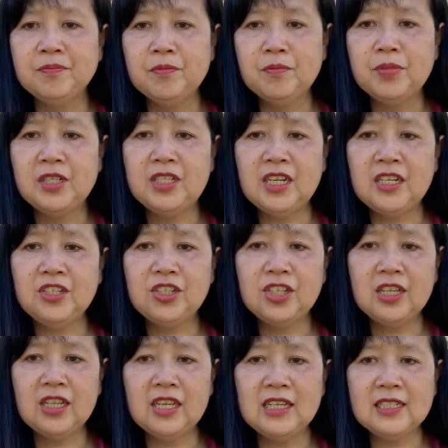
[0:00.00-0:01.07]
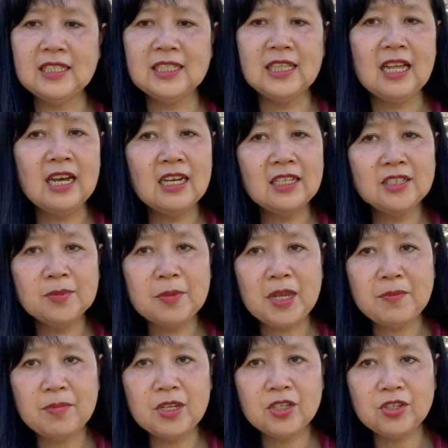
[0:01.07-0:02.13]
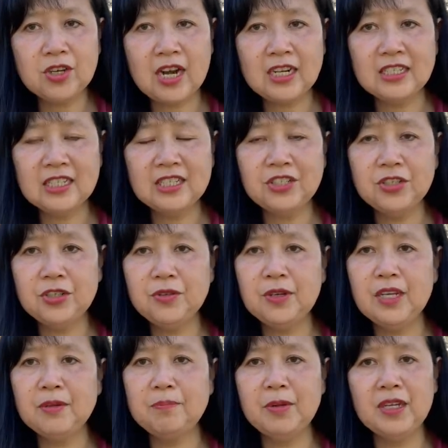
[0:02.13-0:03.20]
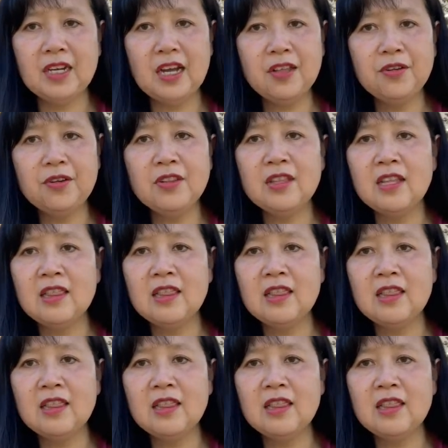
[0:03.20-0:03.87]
potentially slugs might be attracted to it, but other than